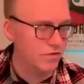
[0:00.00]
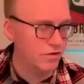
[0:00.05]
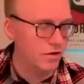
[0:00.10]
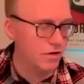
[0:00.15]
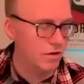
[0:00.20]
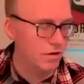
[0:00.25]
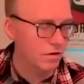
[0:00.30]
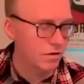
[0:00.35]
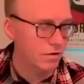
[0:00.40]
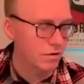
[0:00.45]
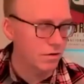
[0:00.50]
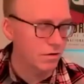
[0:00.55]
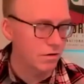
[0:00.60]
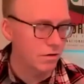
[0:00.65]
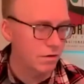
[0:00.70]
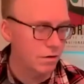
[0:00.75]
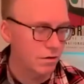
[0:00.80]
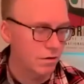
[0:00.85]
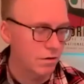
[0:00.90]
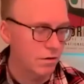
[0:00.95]

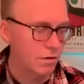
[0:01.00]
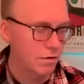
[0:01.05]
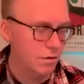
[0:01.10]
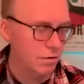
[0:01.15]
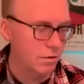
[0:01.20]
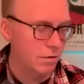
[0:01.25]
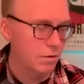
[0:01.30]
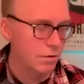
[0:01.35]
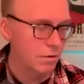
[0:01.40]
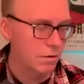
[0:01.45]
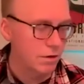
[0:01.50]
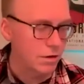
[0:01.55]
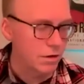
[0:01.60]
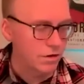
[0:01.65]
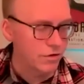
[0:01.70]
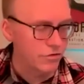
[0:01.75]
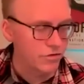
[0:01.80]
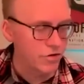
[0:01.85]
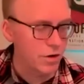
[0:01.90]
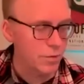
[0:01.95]

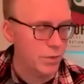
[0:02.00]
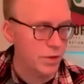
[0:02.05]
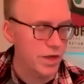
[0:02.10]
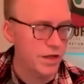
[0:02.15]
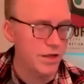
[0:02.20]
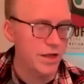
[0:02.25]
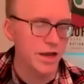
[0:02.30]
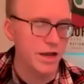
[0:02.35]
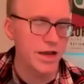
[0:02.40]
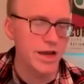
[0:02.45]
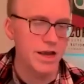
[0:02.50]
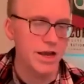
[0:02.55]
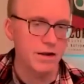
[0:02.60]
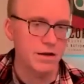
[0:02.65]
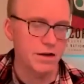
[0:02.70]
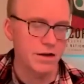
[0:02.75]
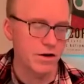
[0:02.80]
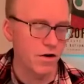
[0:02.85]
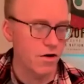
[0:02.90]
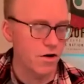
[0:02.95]
So you're playing the A
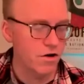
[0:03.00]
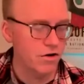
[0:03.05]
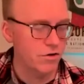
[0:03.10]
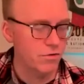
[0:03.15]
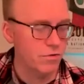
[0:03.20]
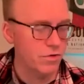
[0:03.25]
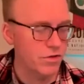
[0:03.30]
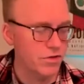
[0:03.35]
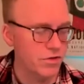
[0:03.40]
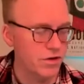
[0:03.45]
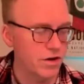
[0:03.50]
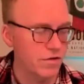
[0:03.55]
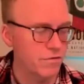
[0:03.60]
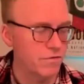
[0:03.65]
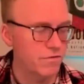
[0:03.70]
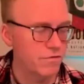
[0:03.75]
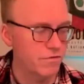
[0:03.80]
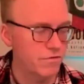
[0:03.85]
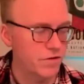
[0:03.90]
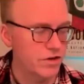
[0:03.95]
chord with your
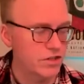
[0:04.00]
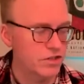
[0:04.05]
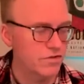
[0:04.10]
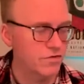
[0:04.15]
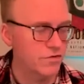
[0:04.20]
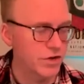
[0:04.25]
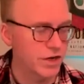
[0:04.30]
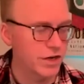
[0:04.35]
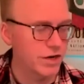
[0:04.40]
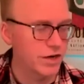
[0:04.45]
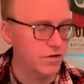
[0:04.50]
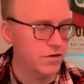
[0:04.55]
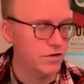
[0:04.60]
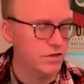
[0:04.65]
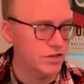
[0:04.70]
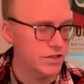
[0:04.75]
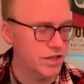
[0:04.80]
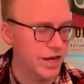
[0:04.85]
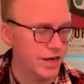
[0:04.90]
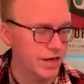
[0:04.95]
first finger on
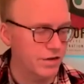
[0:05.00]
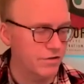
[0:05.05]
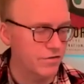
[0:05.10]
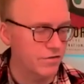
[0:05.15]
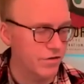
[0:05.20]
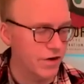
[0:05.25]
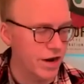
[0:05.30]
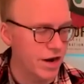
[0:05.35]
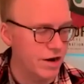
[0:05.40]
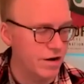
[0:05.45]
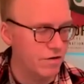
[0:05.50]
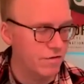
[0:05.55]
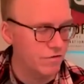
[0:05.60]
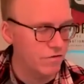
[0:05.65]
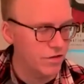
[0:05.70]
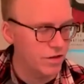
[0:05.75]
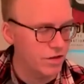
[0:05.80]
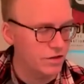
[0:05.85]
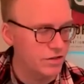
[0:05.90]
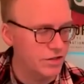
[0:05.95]
the 2nd fret
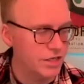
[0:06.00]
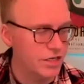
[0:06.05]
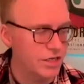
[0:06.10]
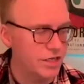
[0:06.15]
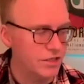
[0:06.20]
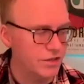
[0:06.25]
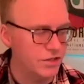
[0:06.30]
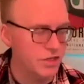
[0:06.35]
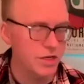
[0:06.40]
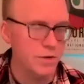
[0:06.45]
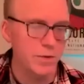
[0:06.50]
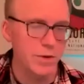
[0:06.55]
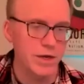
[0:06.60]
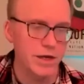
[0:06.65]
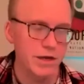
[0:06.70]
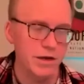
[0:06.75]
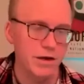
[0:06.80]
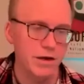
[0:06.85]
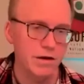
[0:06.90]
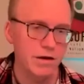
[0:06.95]
of the D, G,
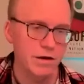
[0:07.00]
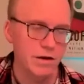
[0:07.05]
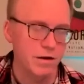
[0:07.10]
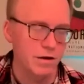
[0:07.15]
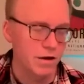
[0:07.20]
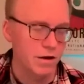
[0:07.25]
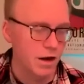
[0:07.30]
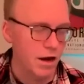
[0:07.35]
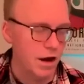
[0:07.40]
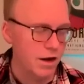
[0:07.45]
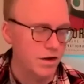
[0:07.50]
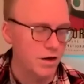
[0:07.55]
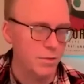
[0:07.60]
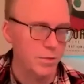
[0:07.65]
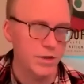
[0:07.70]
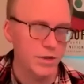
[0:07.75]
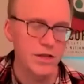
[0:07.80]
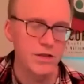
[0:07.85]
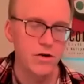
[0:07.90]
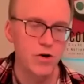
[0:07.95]
B, and
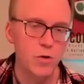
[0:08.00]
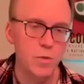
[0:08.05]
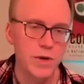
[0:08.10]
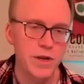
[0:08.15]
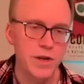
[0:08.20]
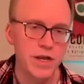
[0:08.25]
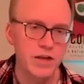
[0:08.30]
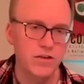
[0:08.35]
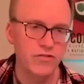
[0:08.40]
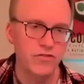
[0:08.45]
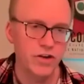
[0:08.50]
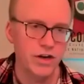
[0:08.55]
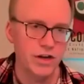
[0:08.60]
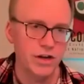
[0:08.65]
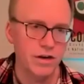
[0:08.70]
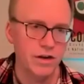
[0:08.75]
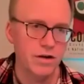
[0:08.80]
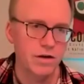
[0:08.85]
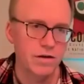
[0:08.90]
you're playing the open A string,